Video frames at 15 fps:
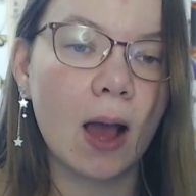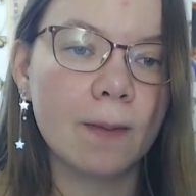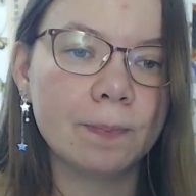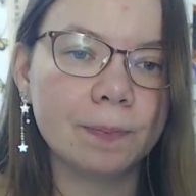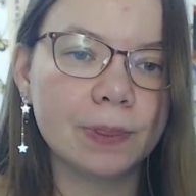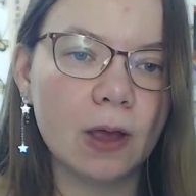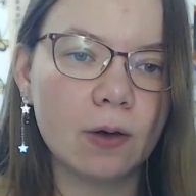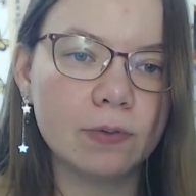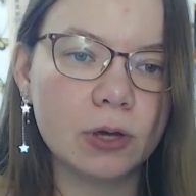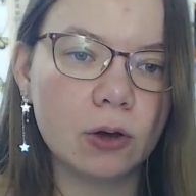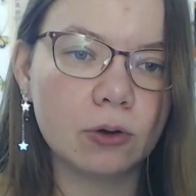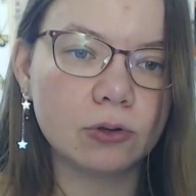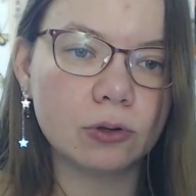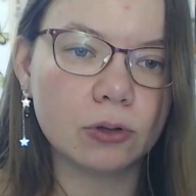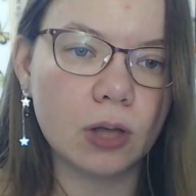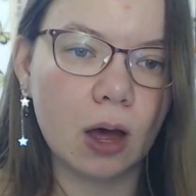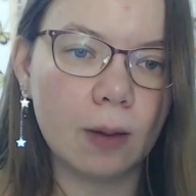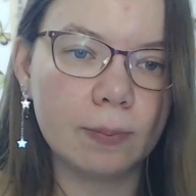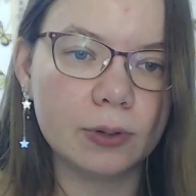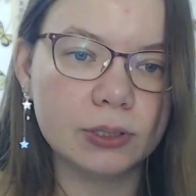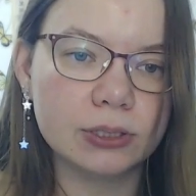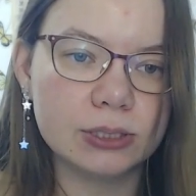Now we go to
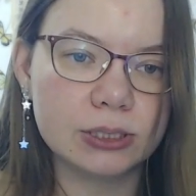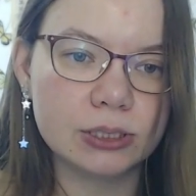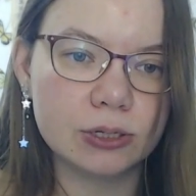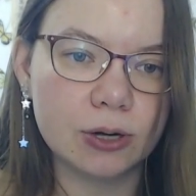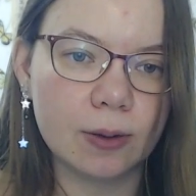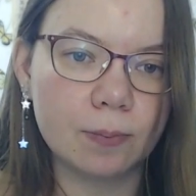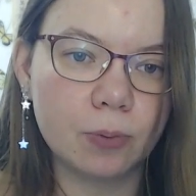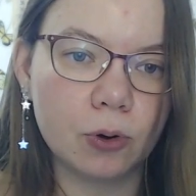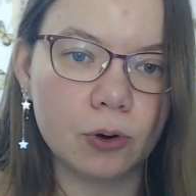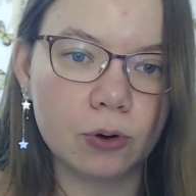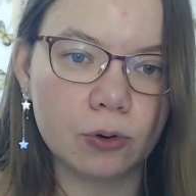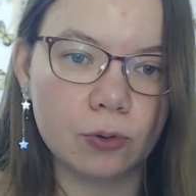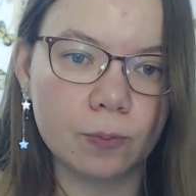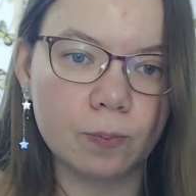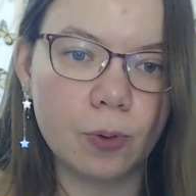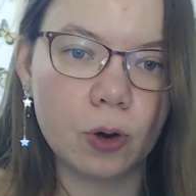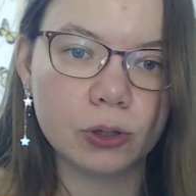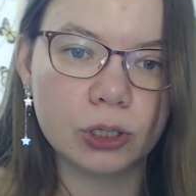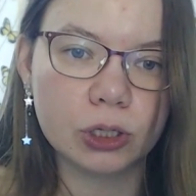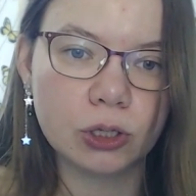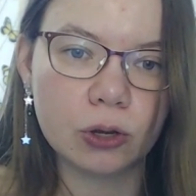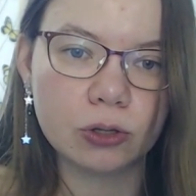lab interior, poor room.
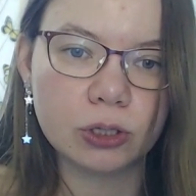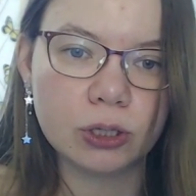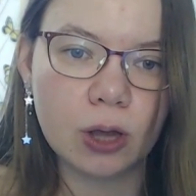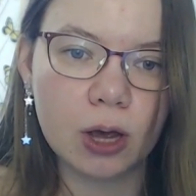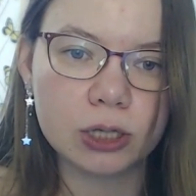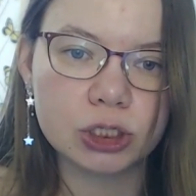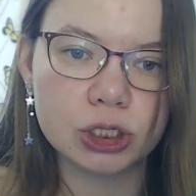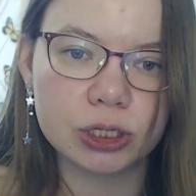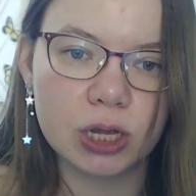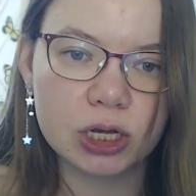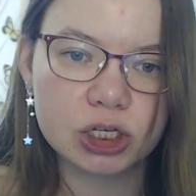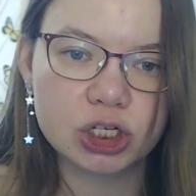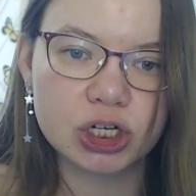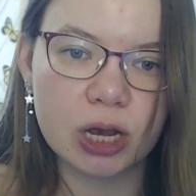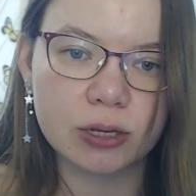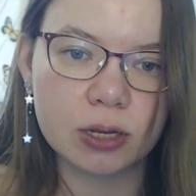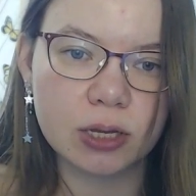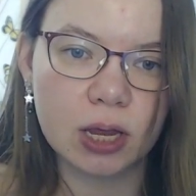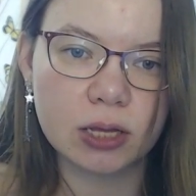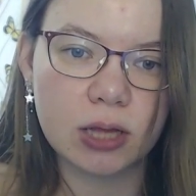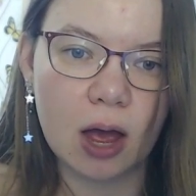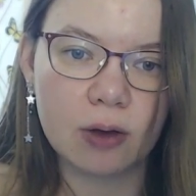Bonnie, don't touch it. Shut it,
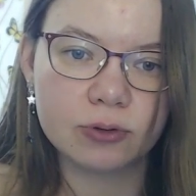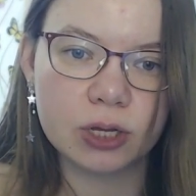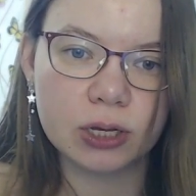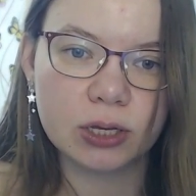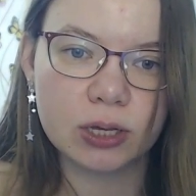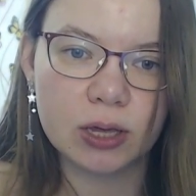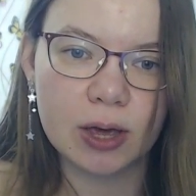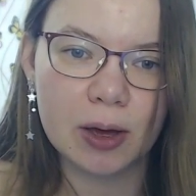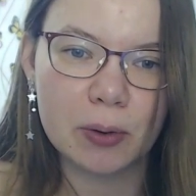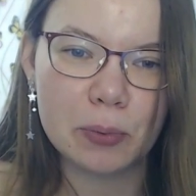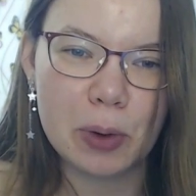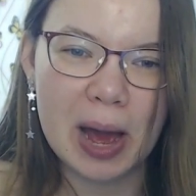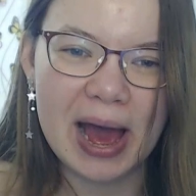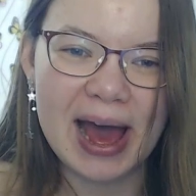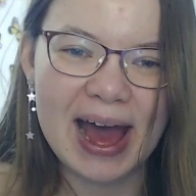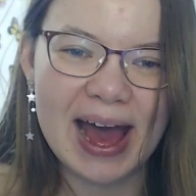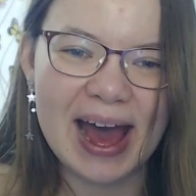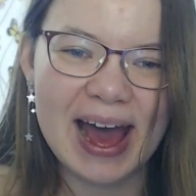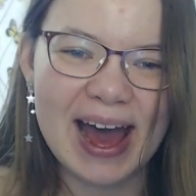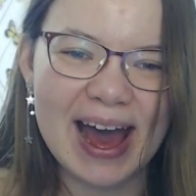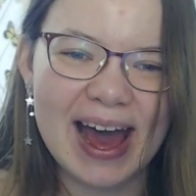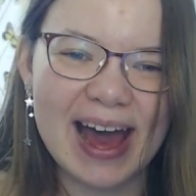get out of here.
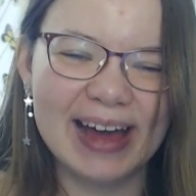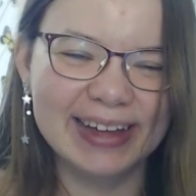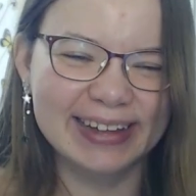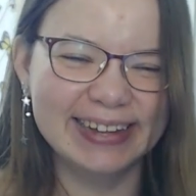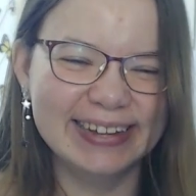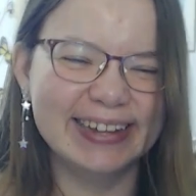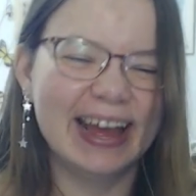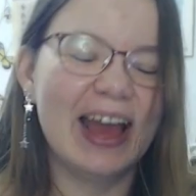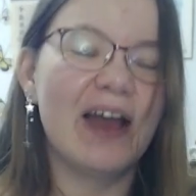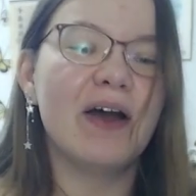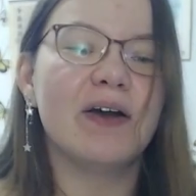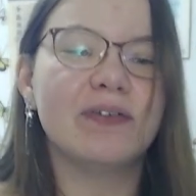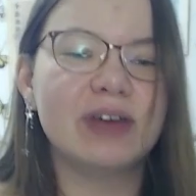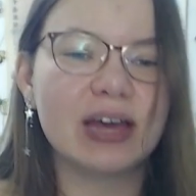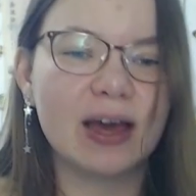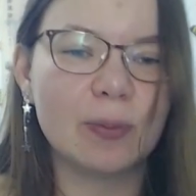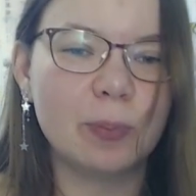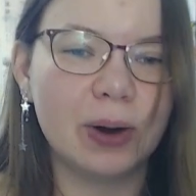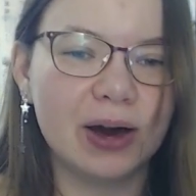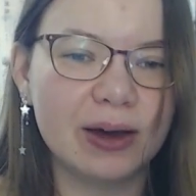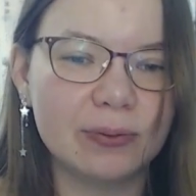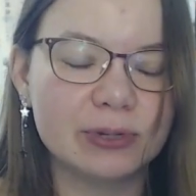What?
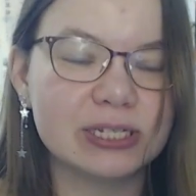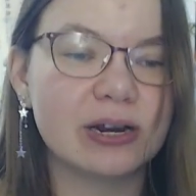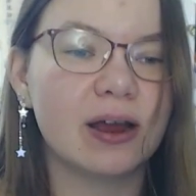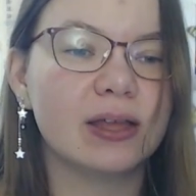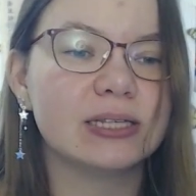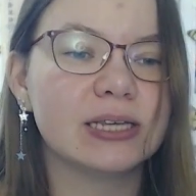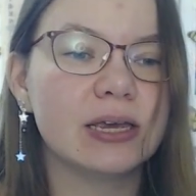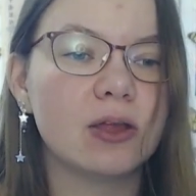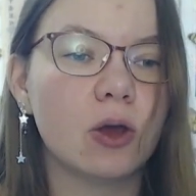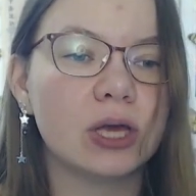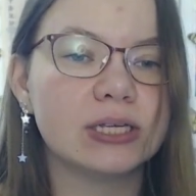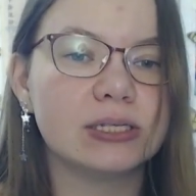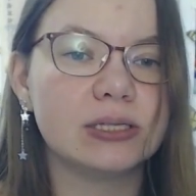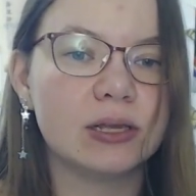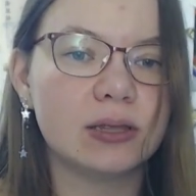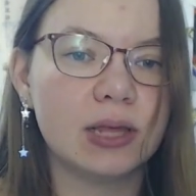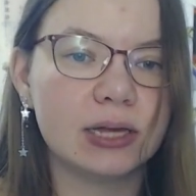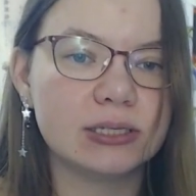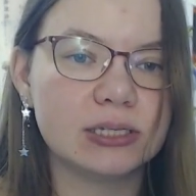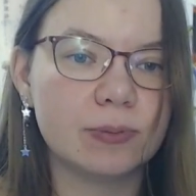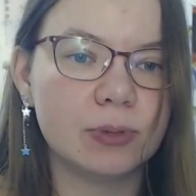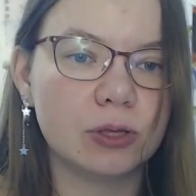Vegapunk was crying as a kid. Okay, so
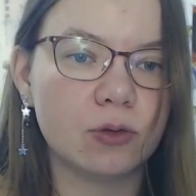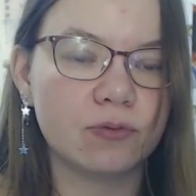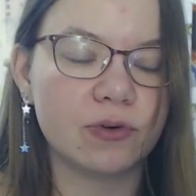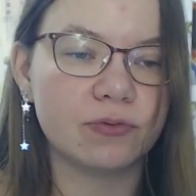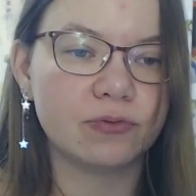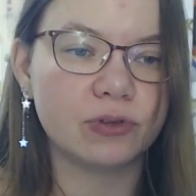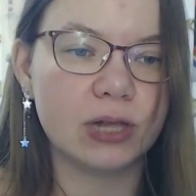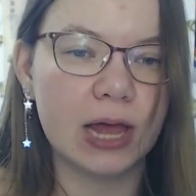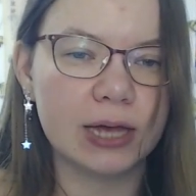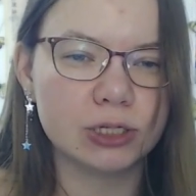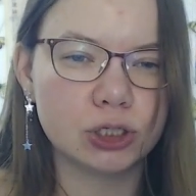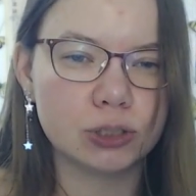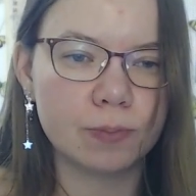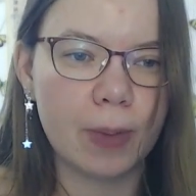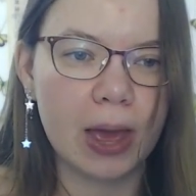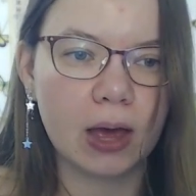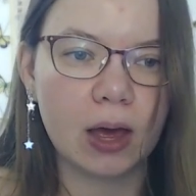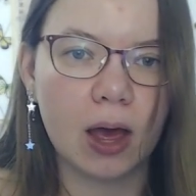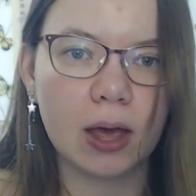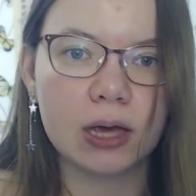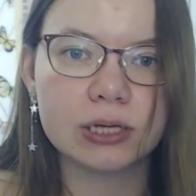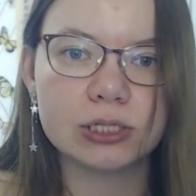that's a bit of a flashback,
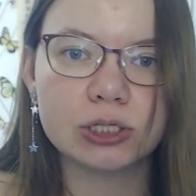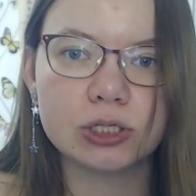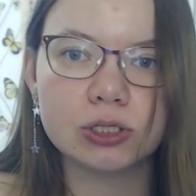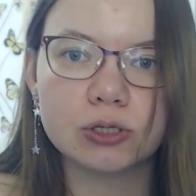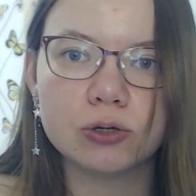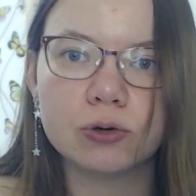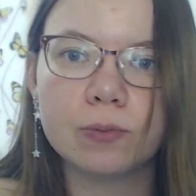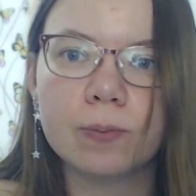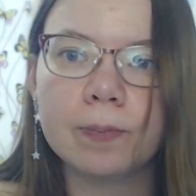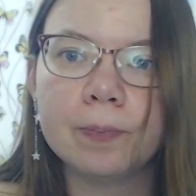I assume.